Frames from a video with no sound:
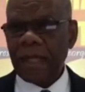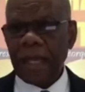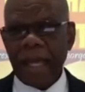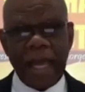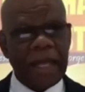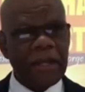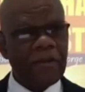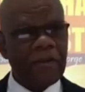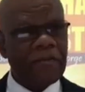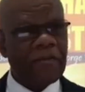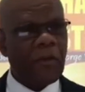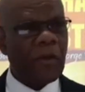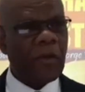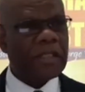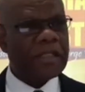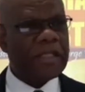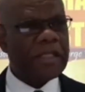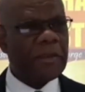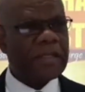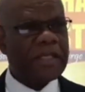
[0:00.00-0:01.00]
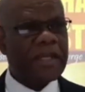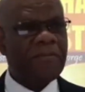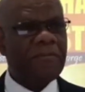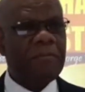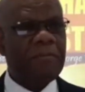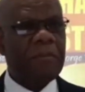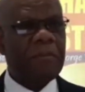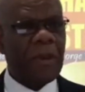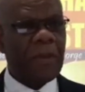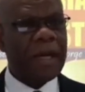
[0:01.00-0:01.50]
And of course, he was given
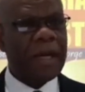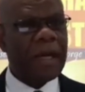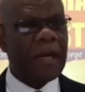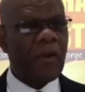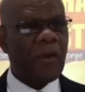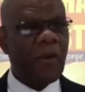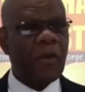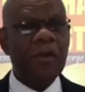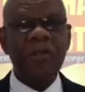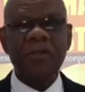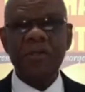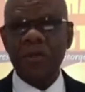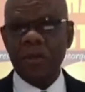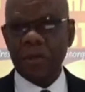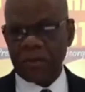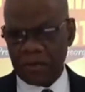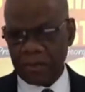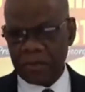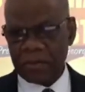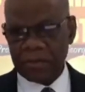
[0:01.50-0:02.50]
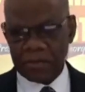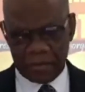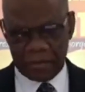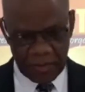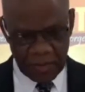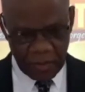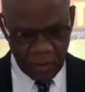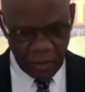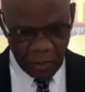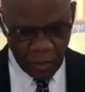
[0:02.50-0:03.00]
power also
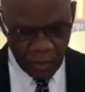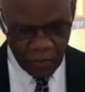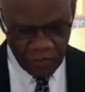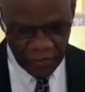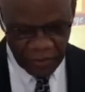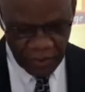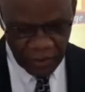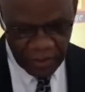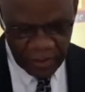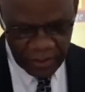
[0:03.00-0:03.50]
over